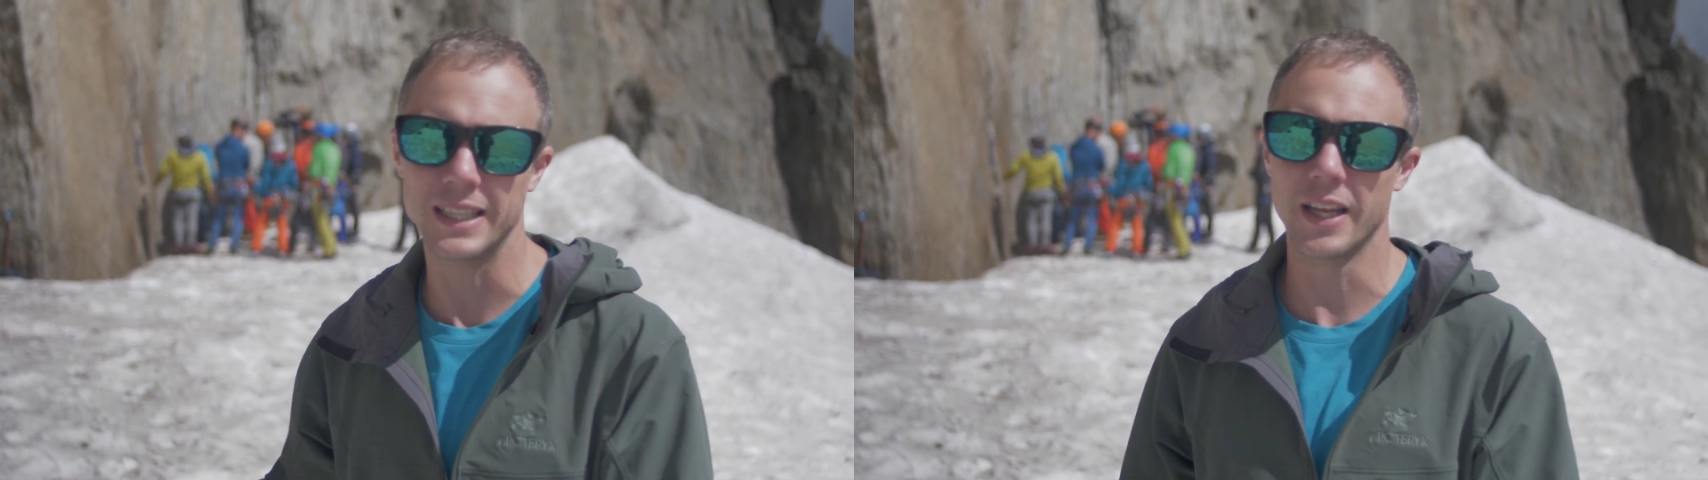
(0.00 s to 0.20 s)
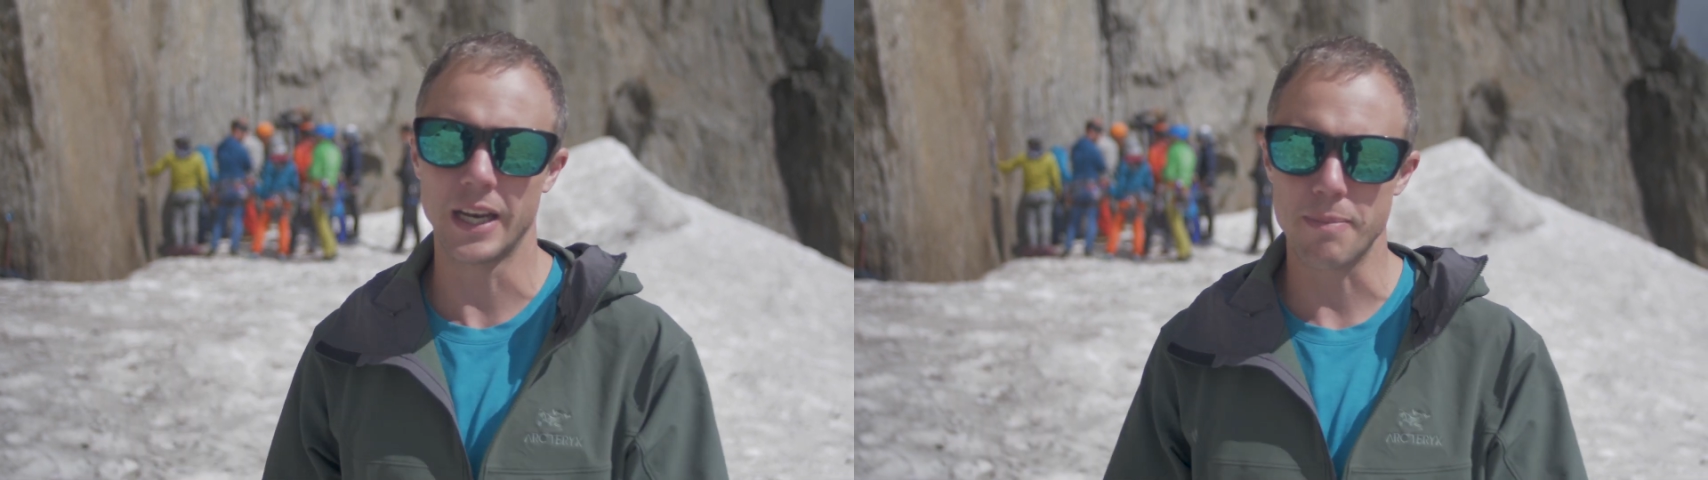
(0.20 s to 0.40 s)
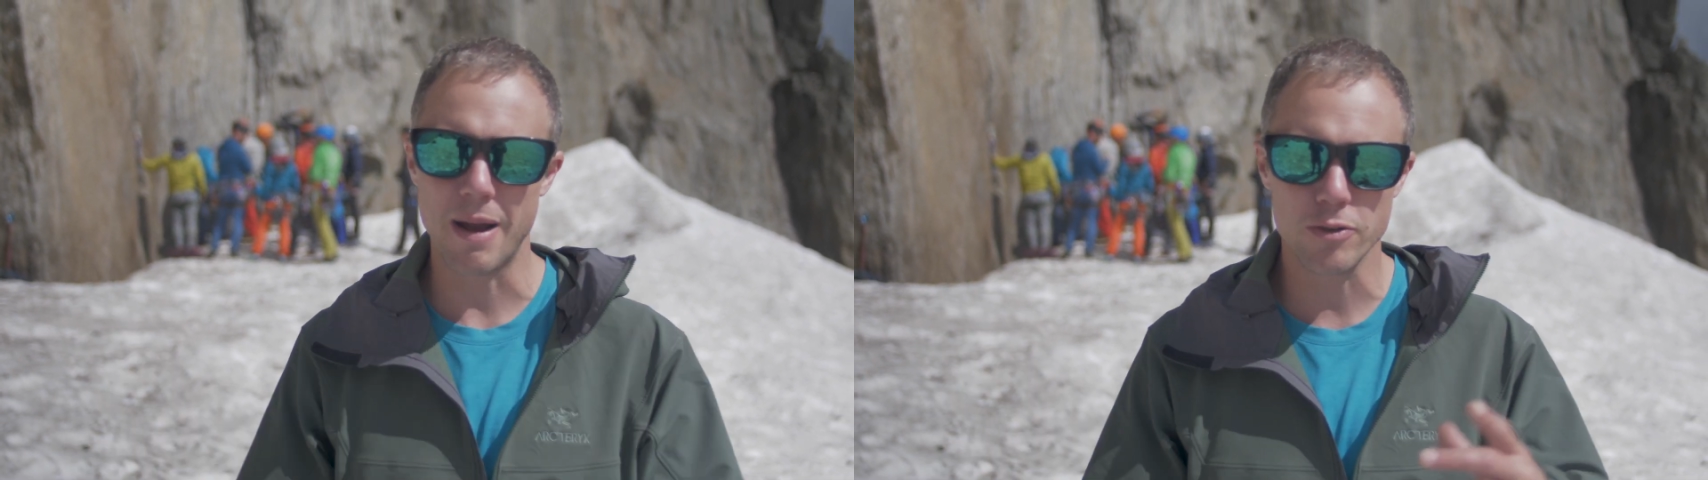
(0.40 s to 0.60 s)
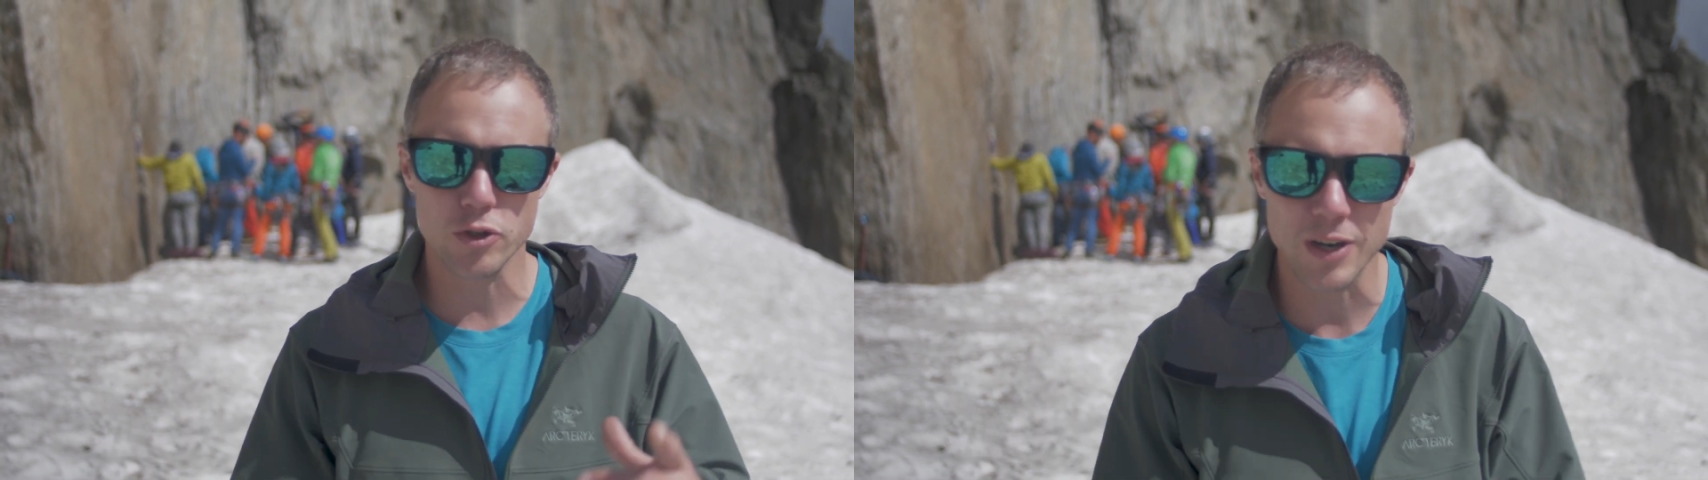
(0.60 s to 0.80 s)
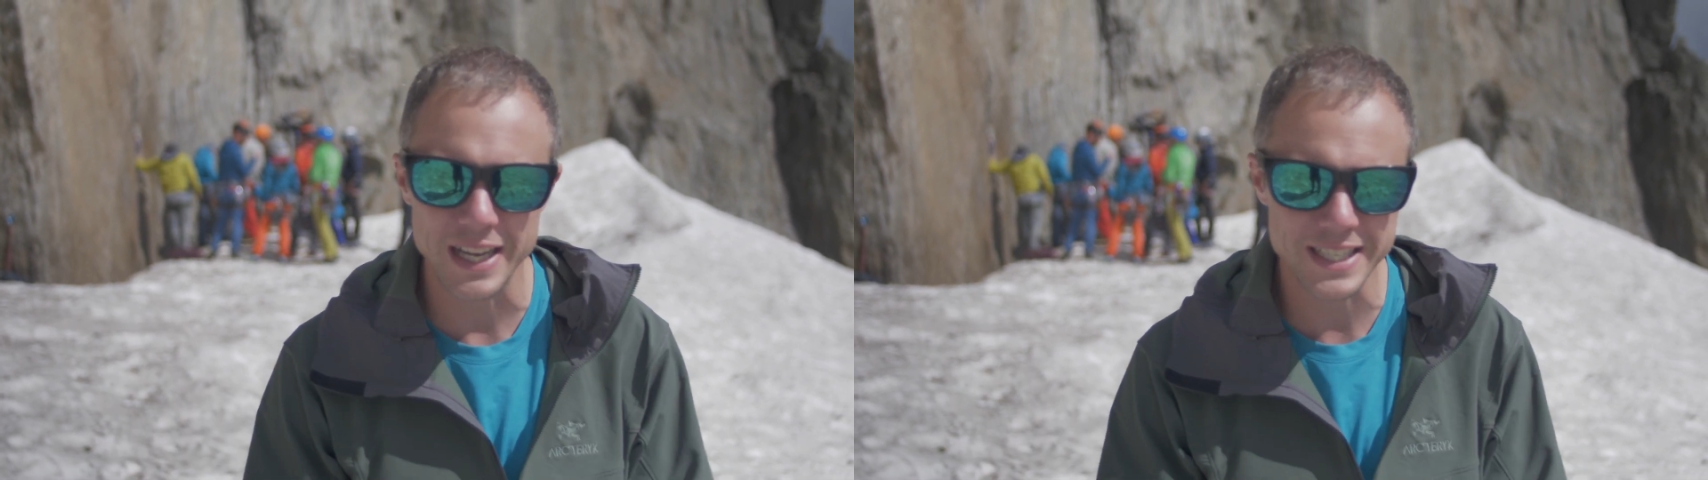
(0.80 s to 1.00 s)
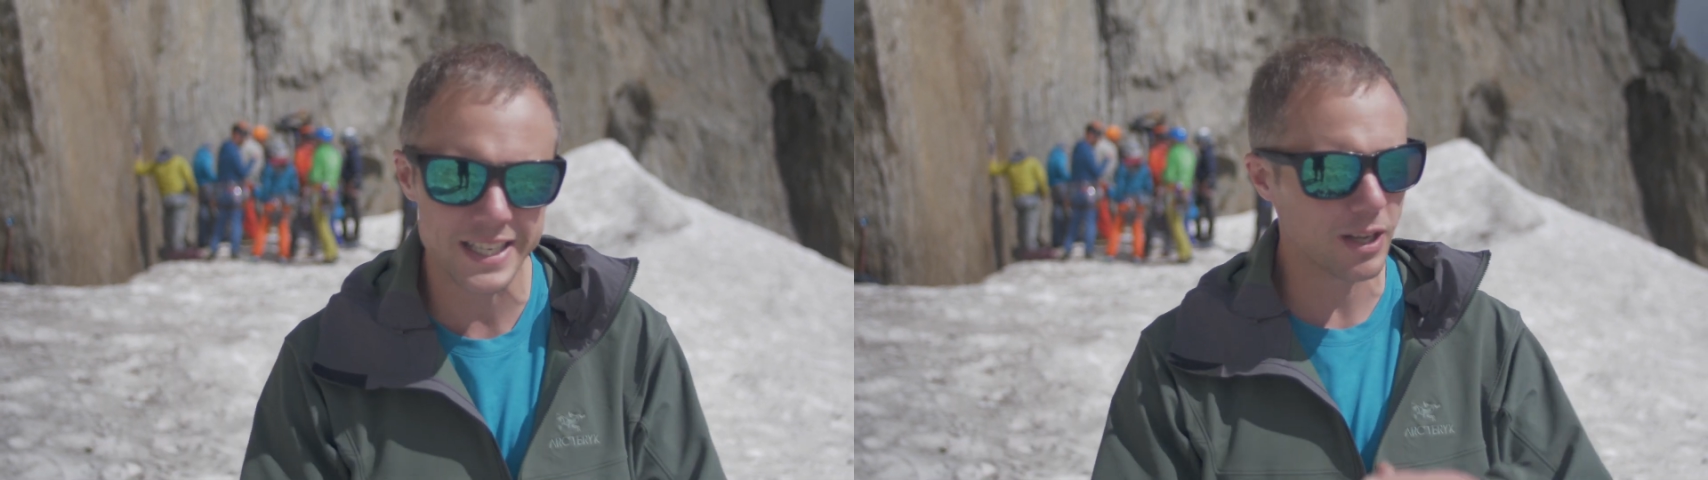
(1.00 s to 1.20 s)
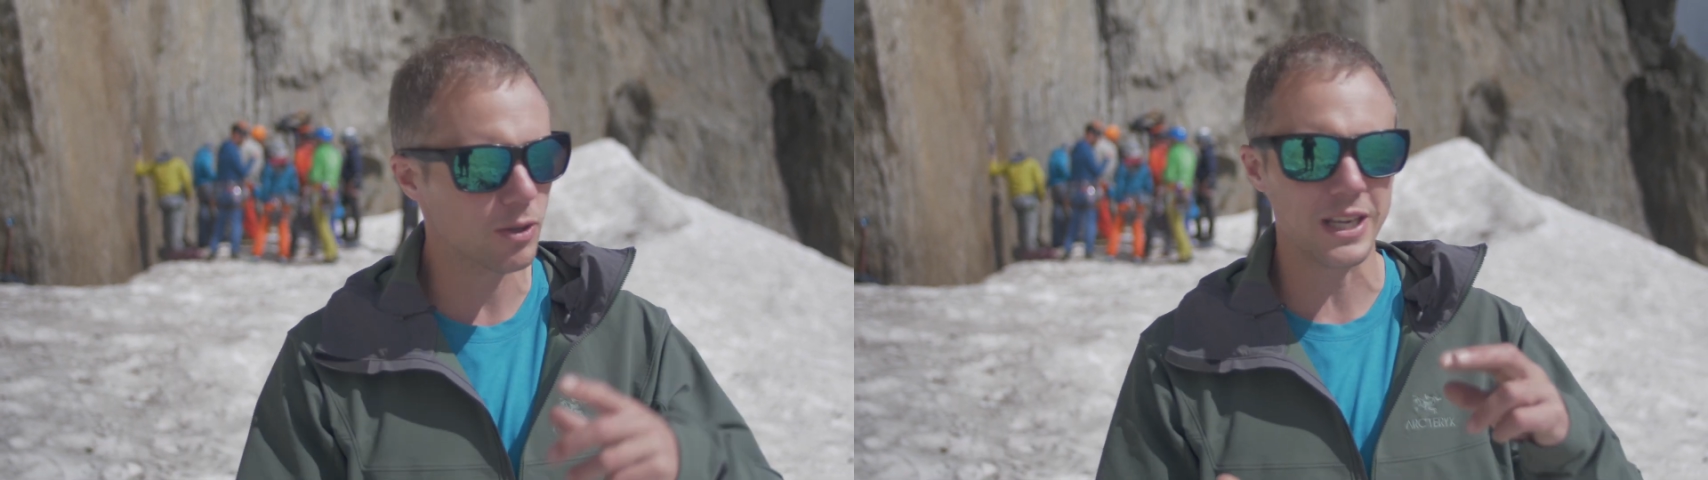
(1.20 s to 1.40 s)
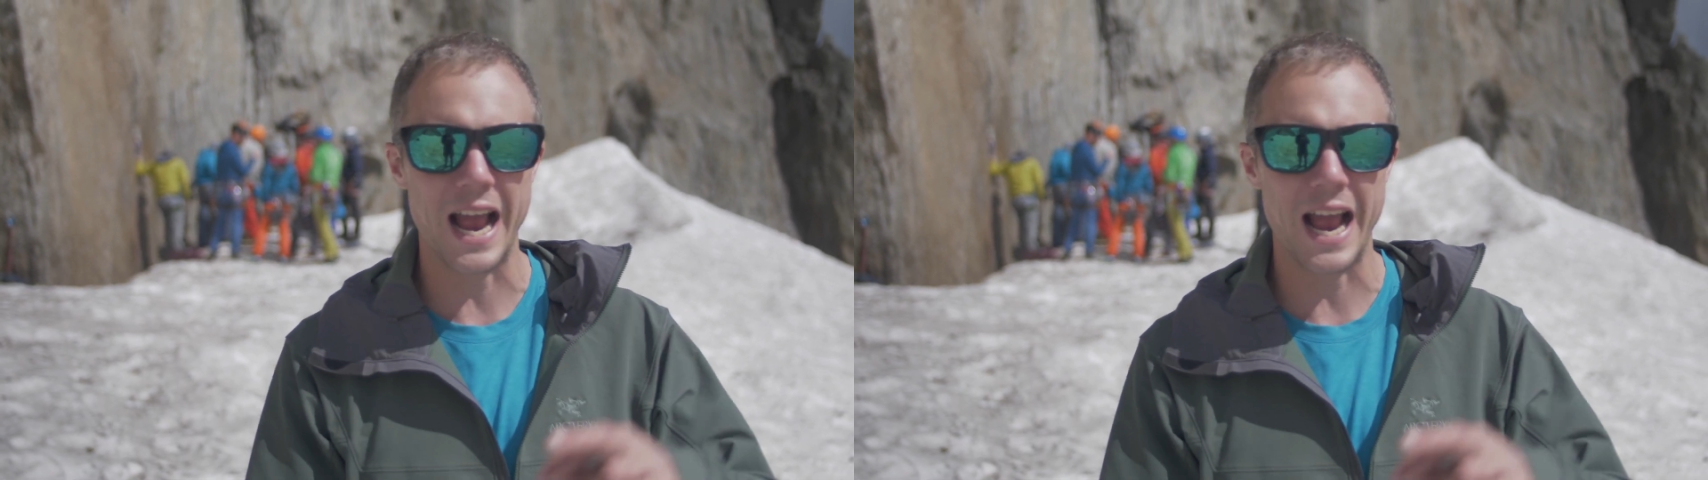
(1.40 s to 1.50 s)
learning about trad skills,